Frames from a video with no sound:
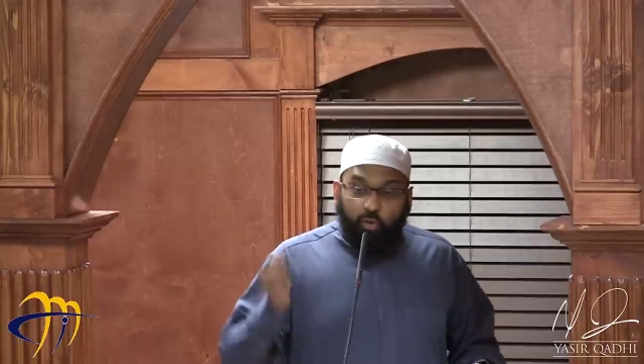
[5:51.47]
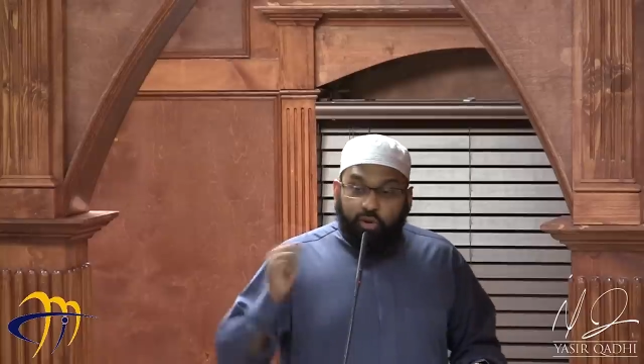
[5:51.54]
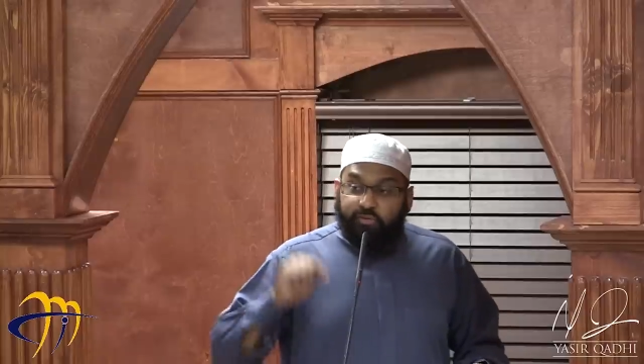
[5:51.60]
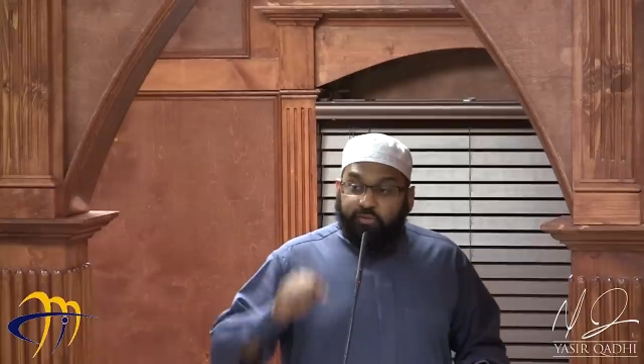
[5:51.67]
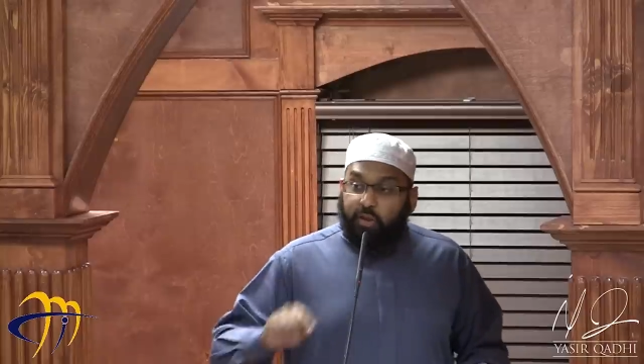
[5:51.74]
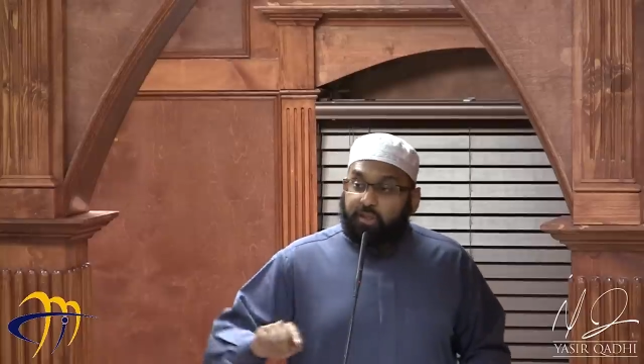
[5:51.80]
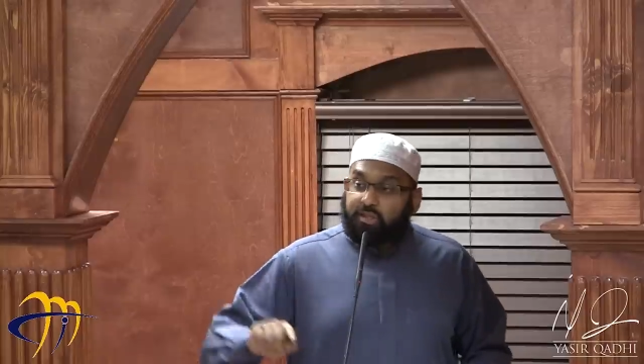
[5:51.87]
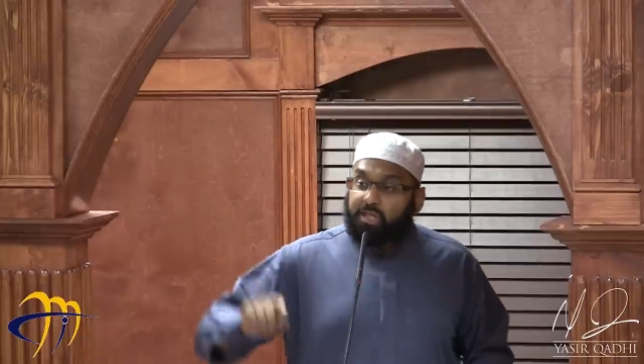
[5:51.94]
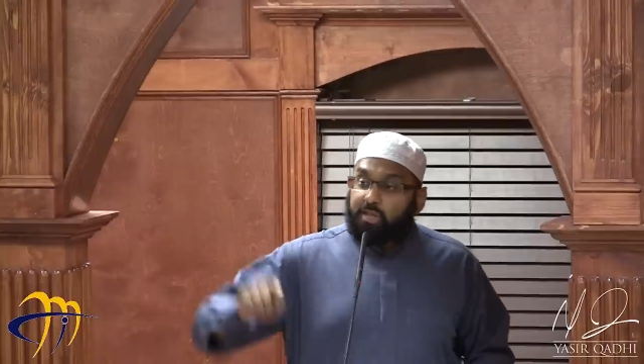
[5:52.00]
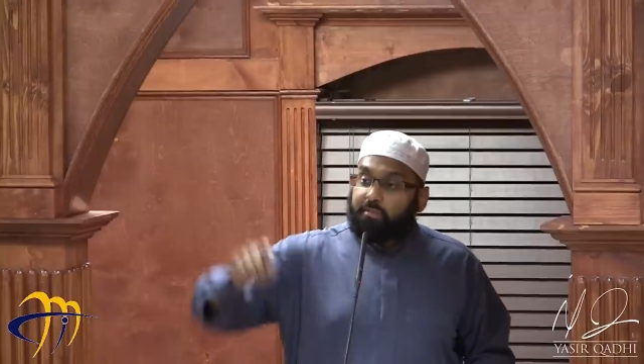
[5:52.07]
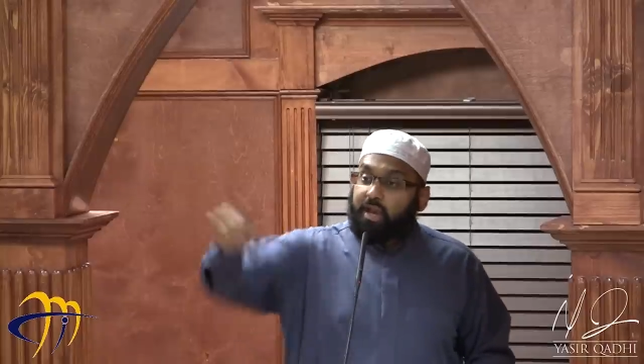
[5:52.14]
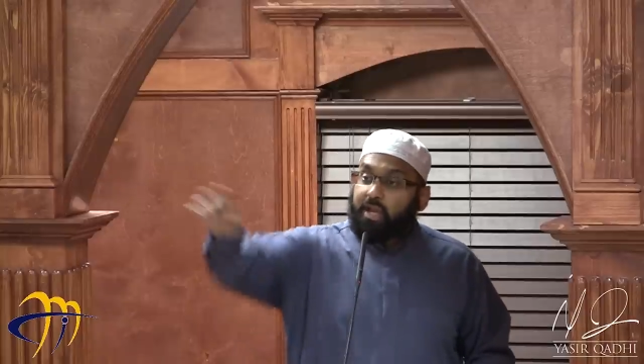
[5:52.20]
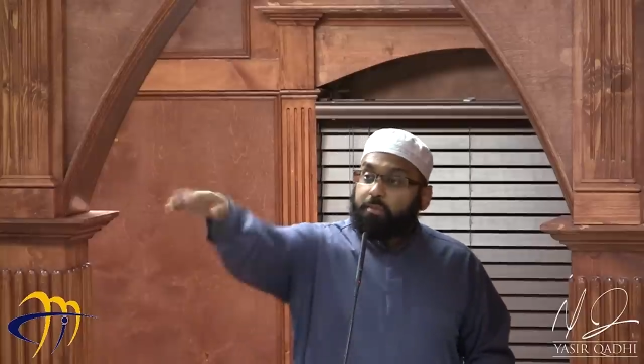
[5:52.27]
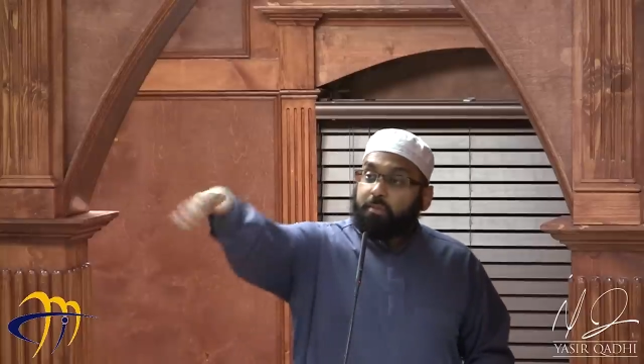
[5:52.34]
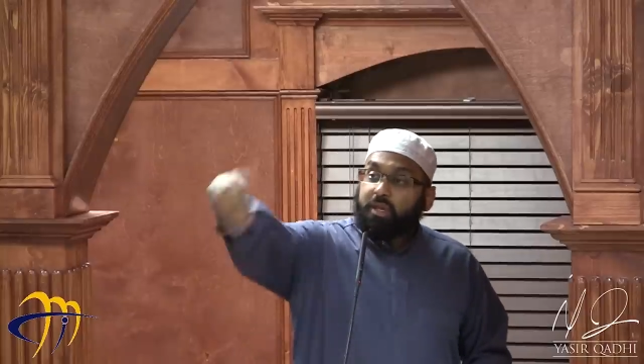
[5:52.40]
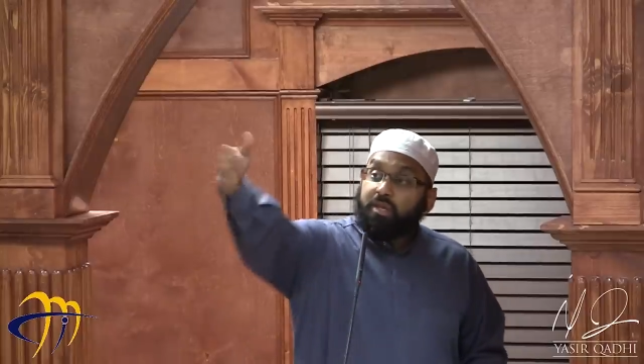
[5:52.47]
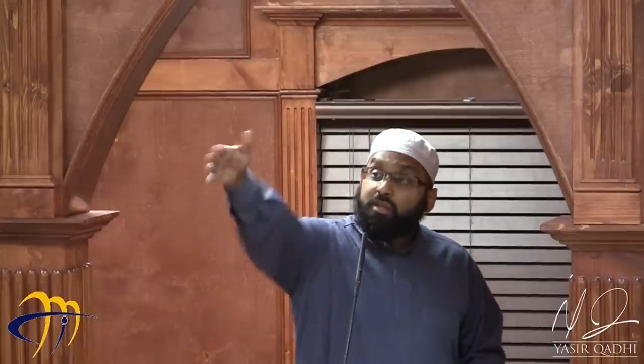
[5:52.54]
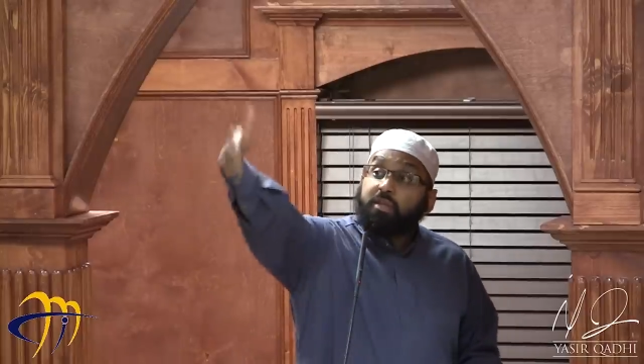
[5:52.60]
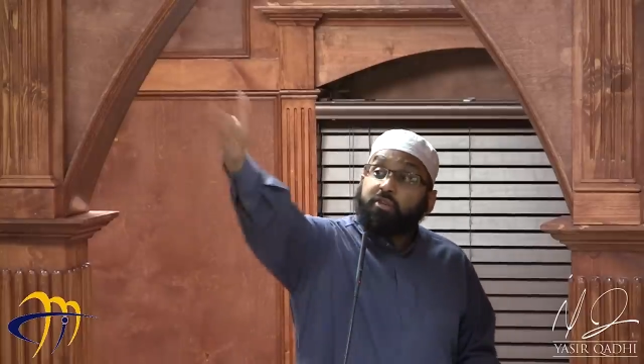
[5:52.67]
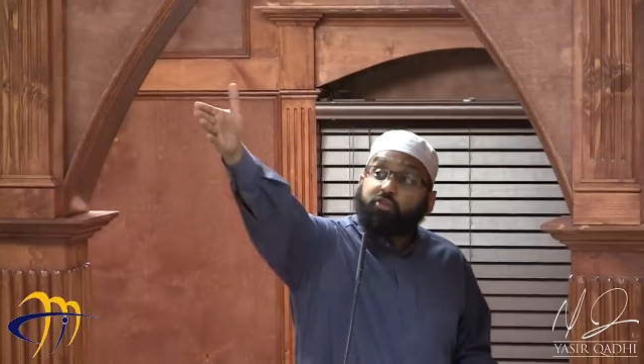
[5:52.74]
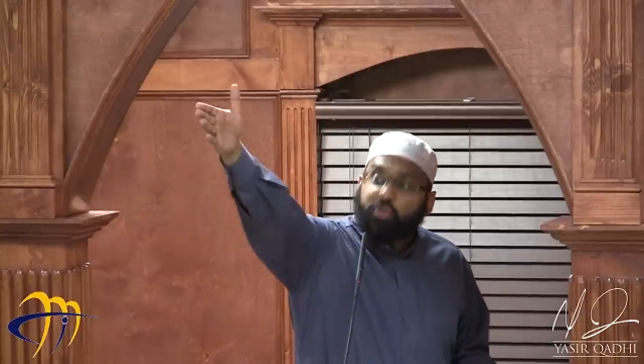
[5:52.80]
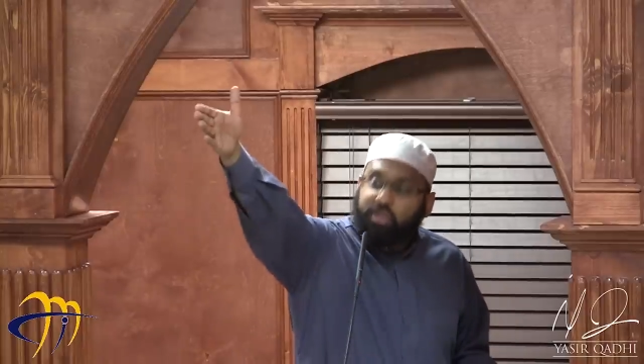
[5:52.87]
we felt he might be
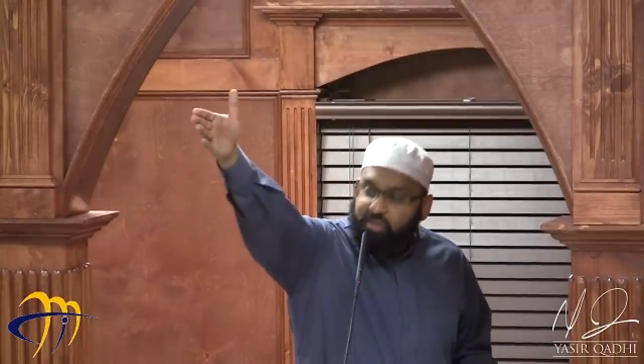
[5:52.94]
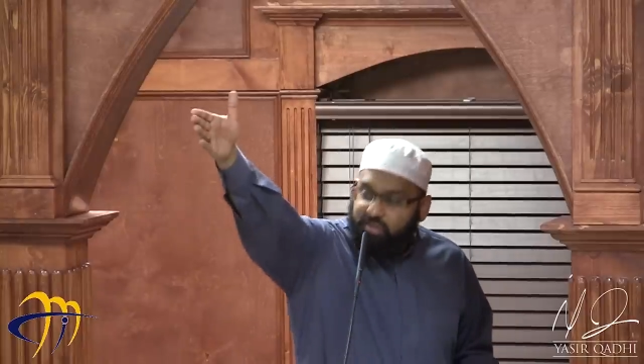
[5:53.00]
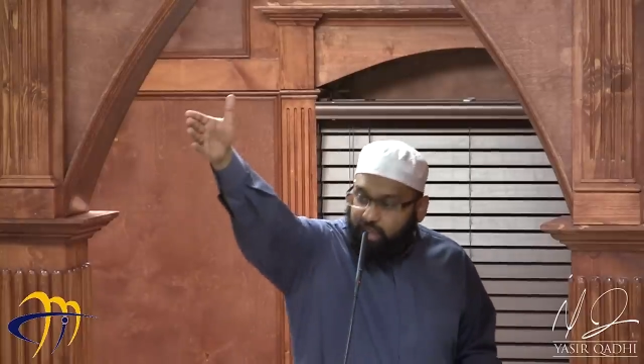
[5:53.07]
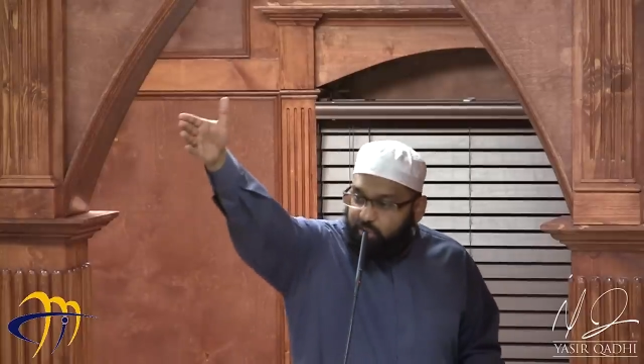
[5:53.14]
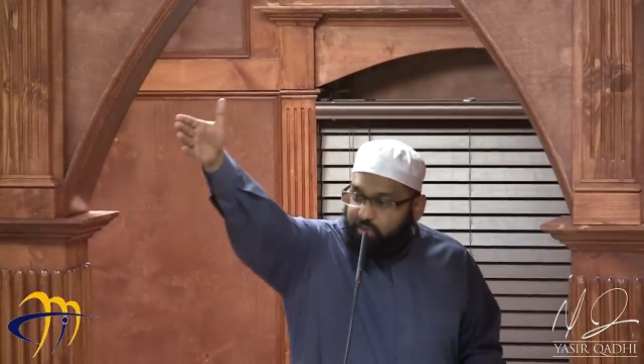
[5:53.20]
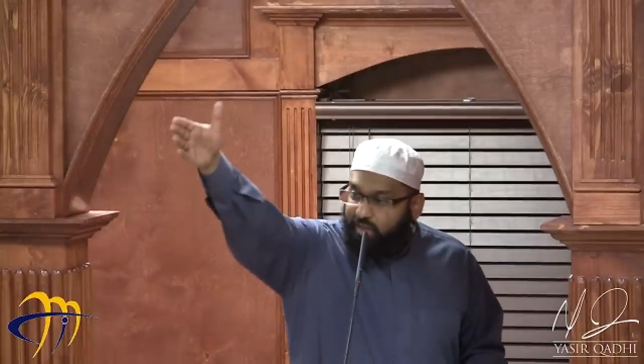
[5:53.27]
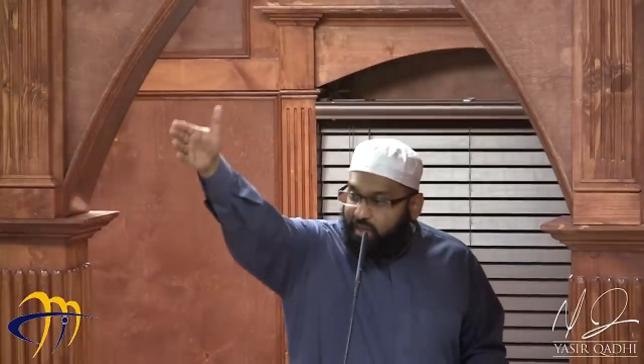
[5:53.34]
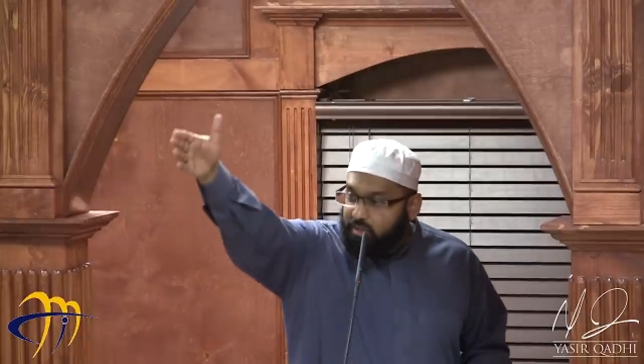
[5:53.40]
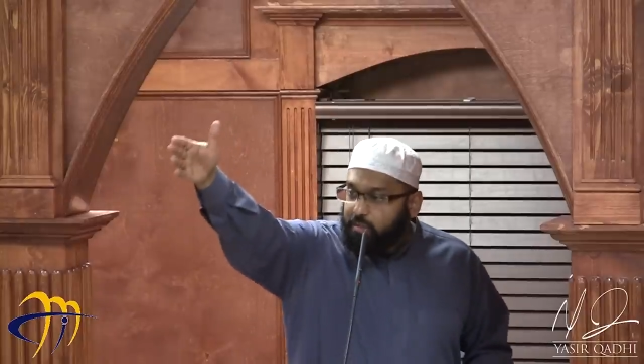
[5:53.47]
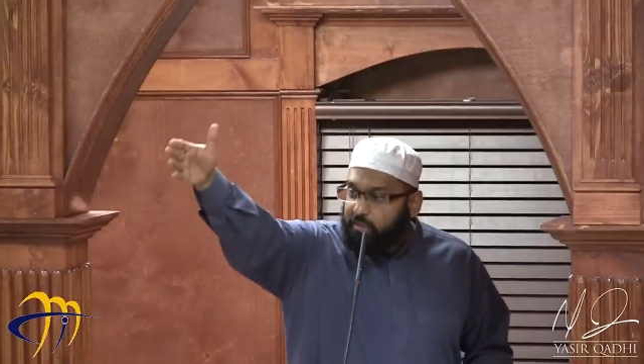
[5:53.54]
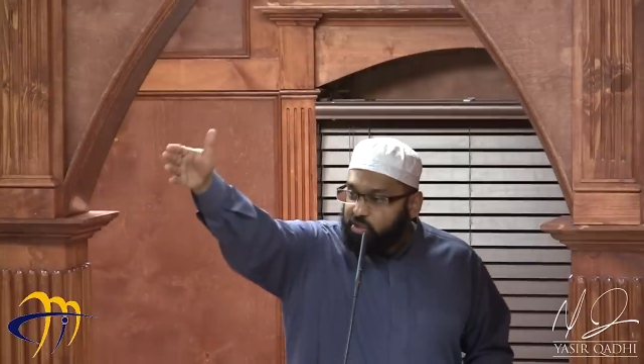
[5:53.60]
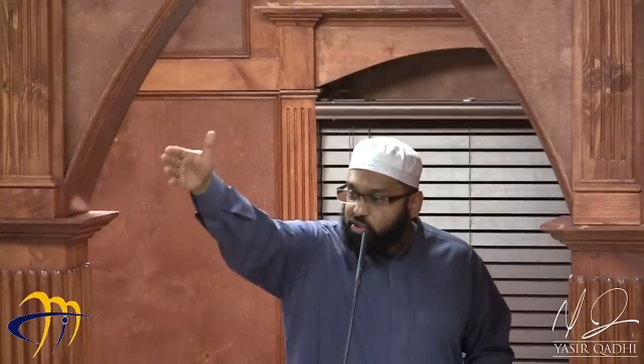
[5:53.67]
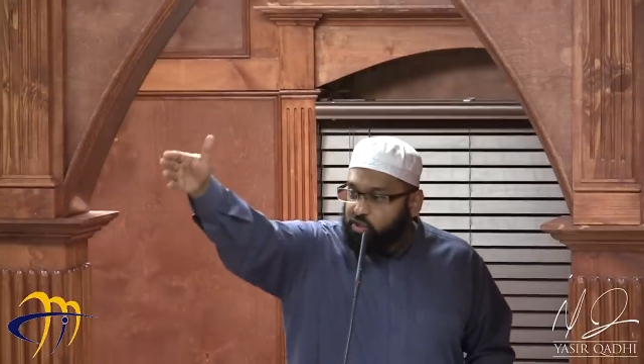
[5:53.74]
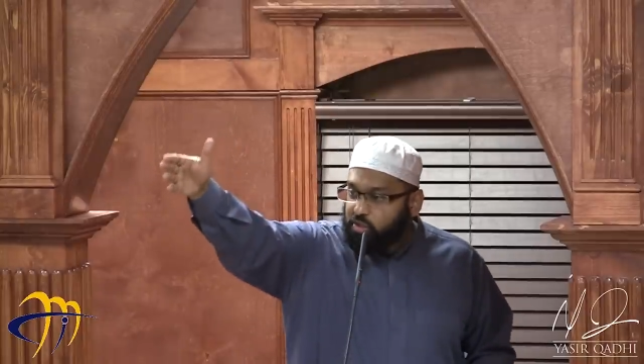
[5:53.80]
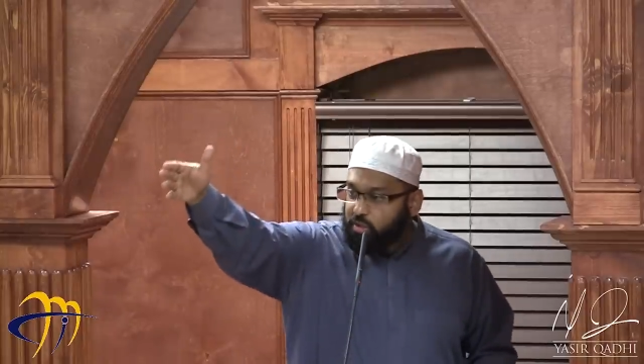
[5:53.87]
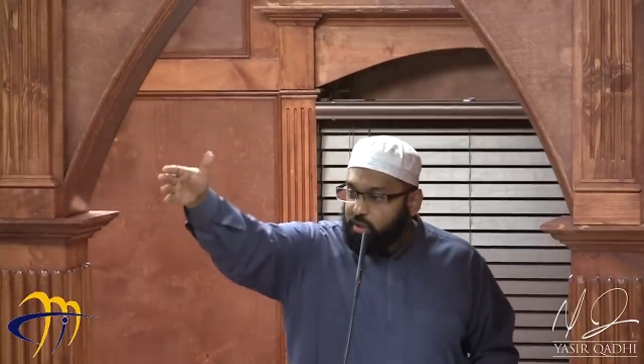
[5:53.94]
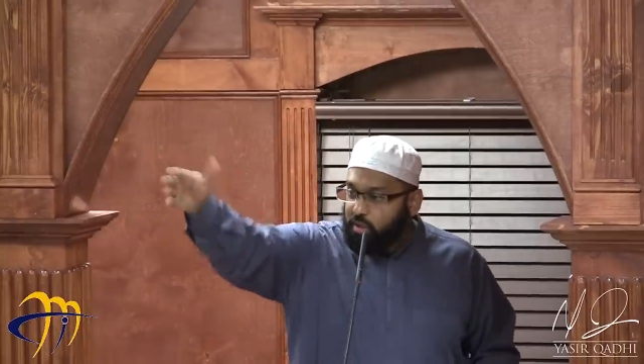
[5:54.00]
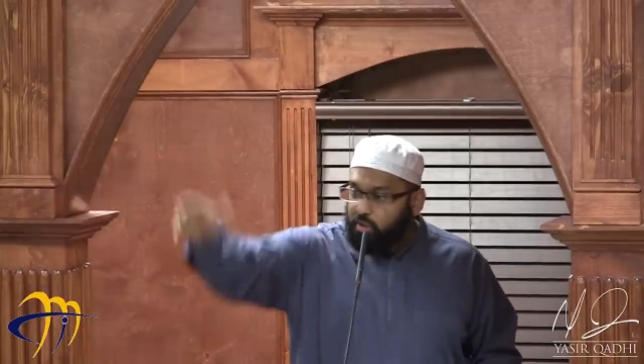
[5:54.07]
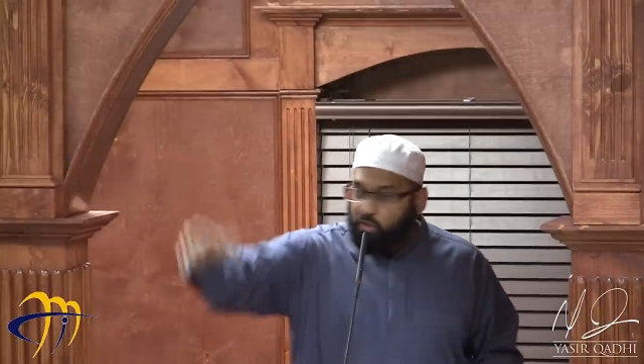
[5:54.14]
in the trees outside the masjid.